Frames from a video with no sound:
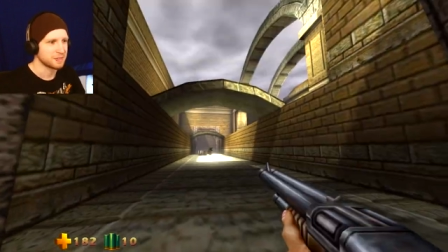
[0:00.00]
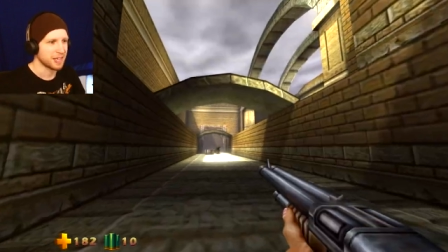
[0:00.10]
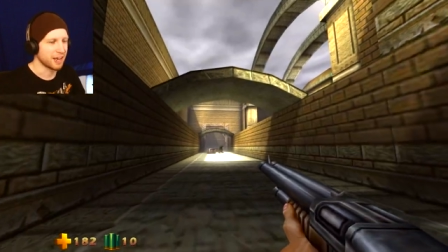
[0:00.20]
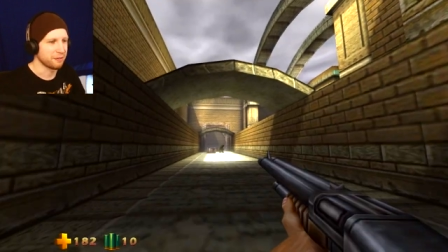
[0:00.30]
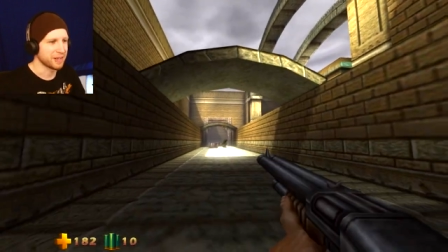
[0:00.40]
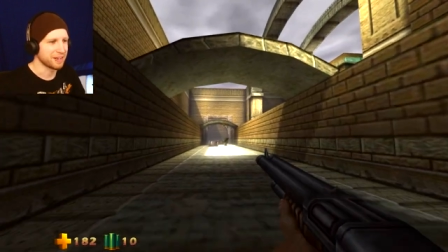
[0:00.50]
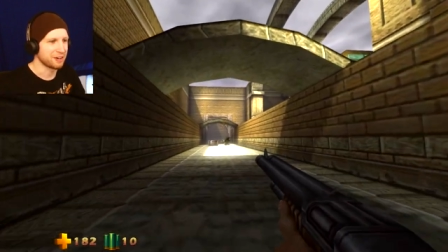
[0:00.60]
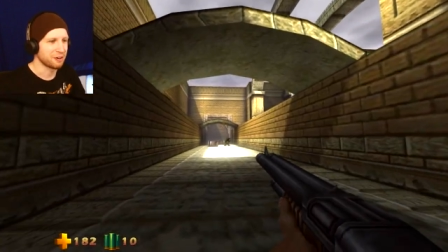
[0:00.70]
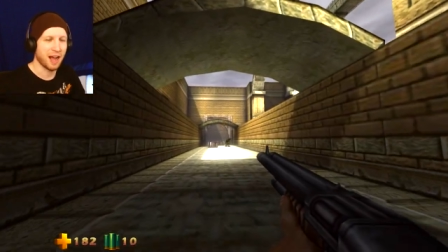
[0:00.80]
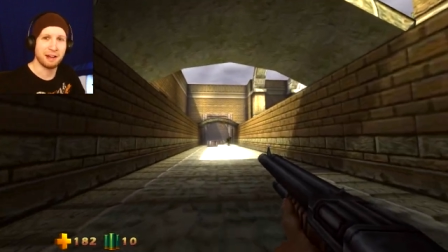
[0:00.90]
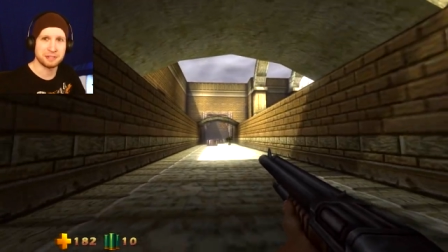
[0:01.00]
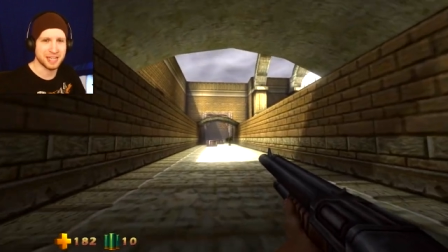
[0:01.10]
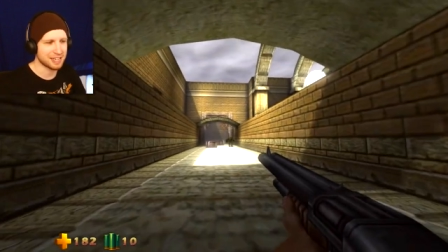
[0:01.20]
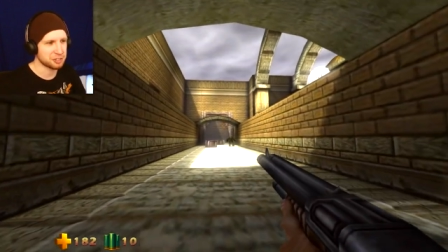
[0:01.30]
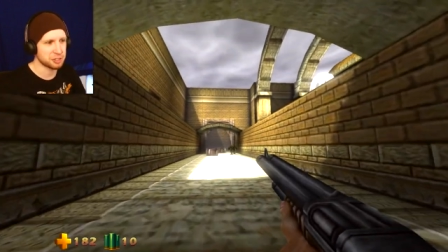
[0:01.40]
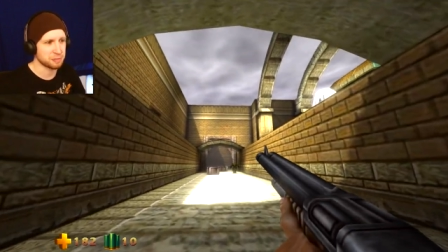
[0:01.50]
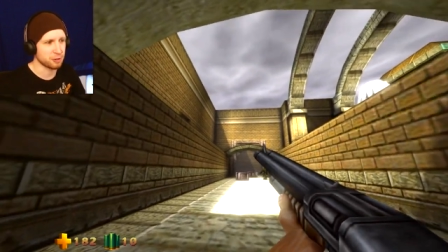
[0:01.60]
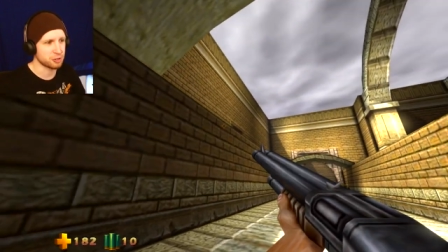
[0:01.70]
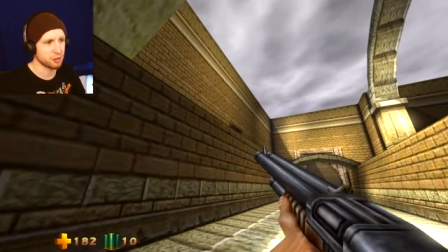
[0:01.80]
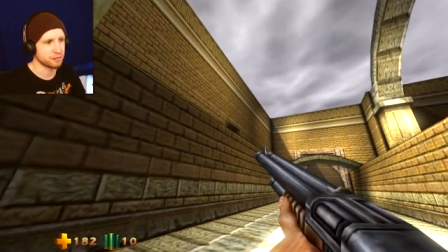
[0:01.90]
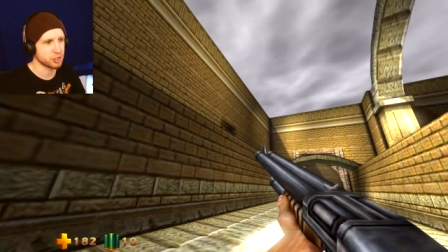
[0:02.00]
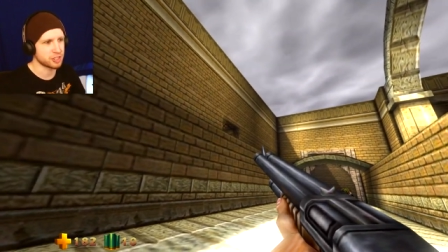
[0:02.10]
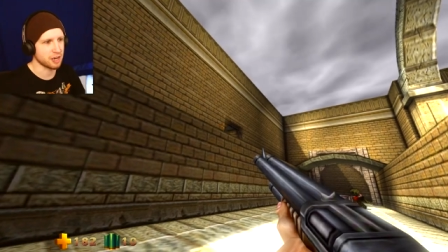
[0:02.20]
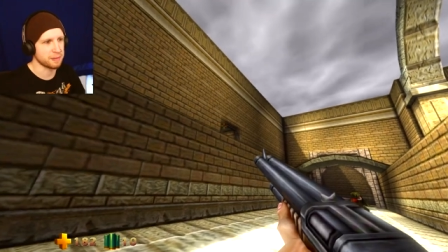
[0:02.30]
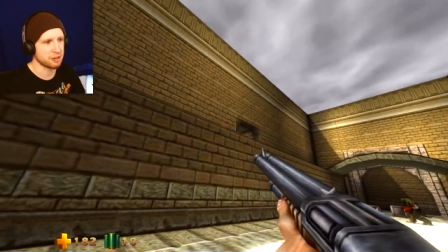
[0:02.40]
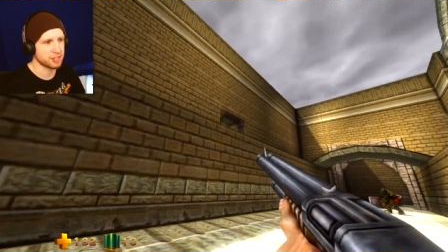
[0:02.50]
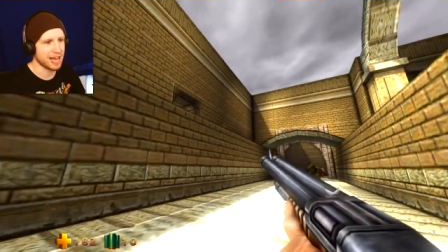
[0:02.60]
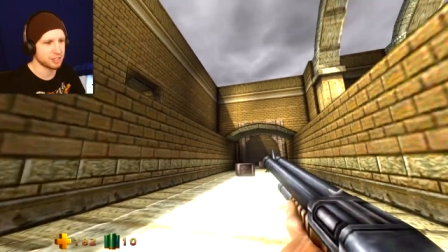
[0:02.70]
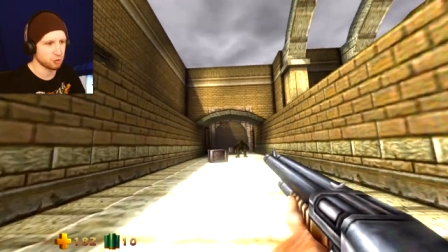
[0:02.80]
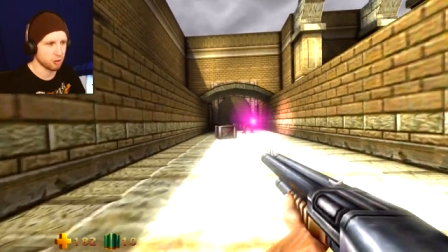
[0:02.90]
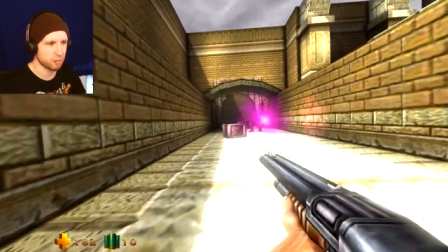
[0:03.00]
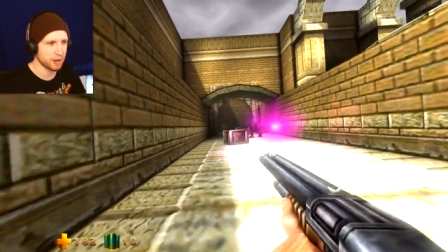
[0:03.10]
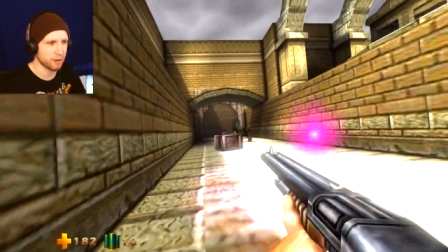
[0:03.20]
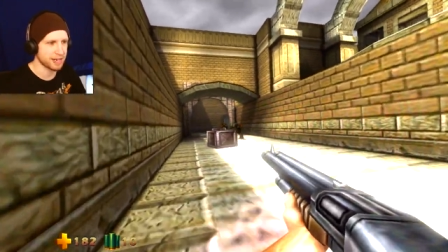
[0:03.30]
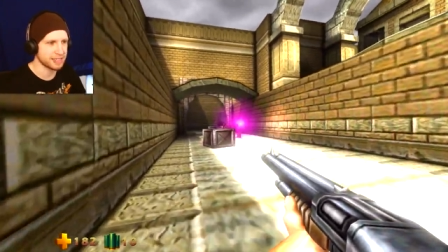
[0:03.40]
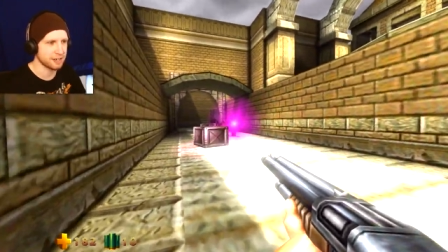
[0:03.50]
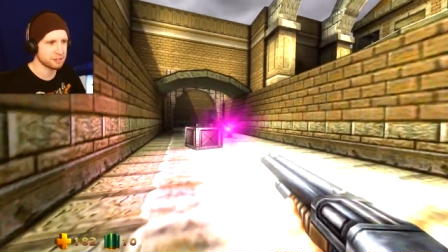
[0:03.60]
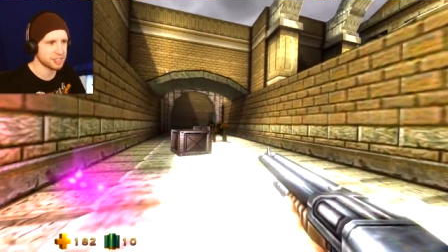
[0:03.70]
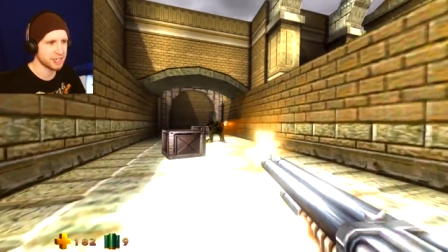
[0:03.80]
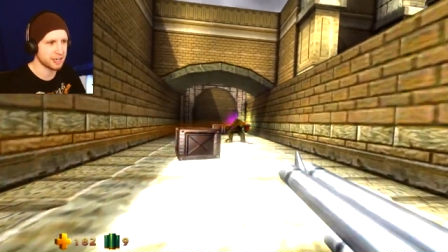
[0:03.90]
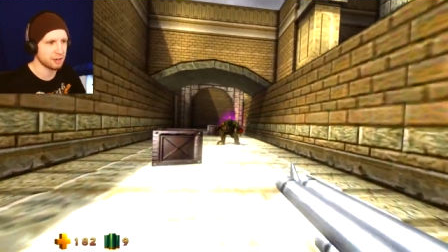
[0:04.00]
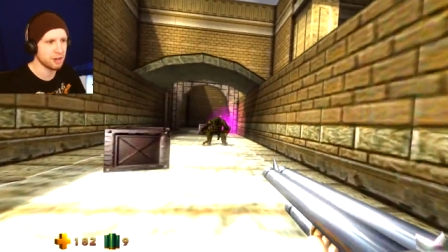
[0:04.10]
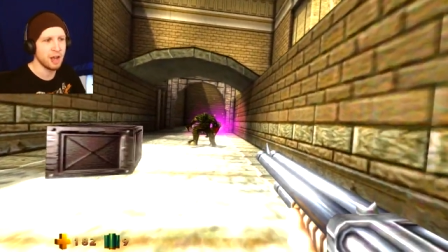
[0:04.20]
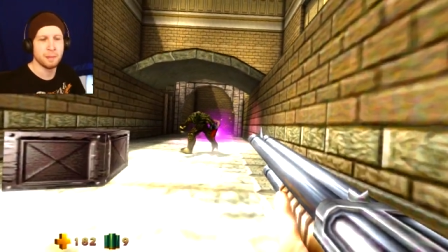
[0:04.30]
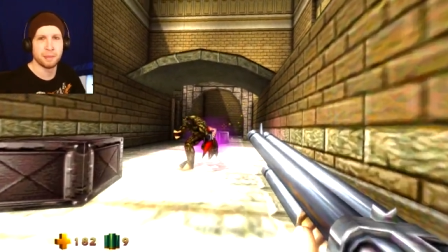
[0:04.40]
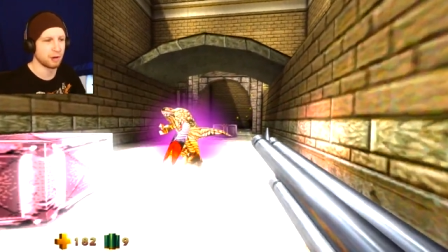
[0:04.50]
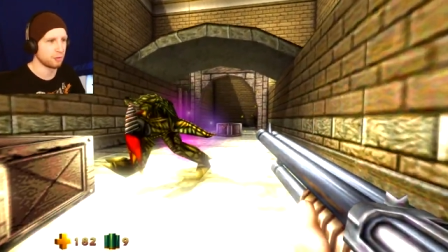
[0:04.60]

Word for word: There we go. I was actually supposed to have just come out that doorway right down to here, but